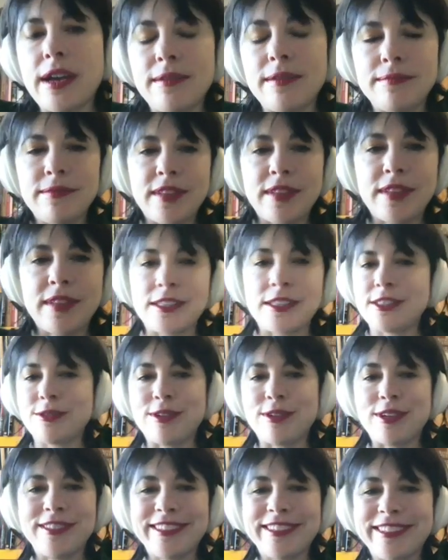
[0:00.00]
Nadia
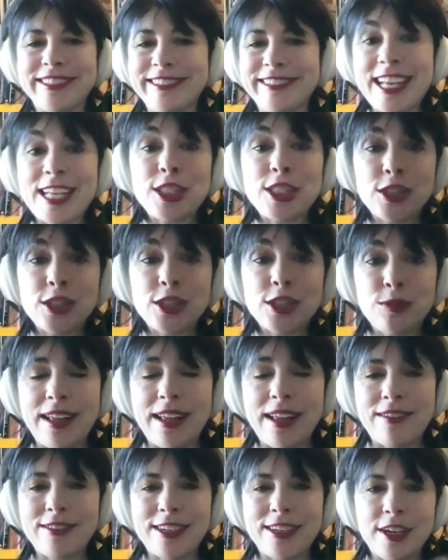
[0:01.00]
Berenstein is a
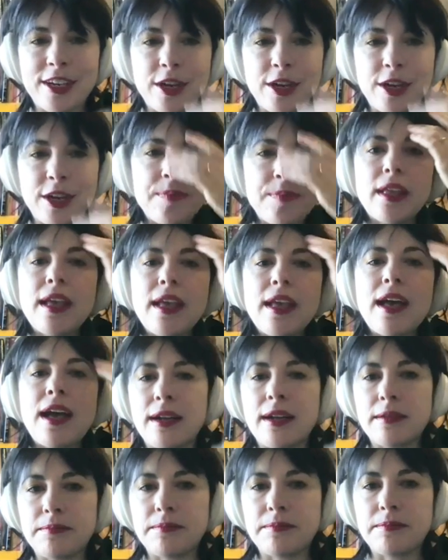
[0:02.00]
historian of food
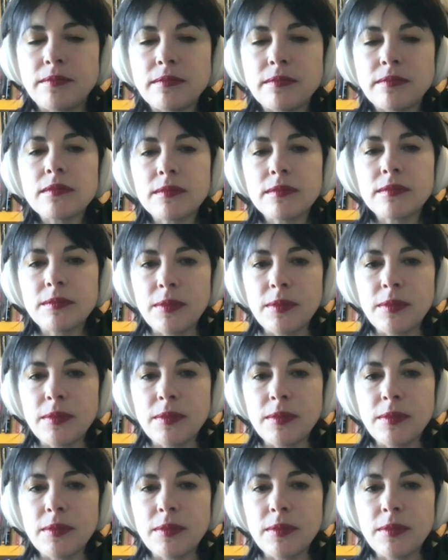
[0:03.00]
technology.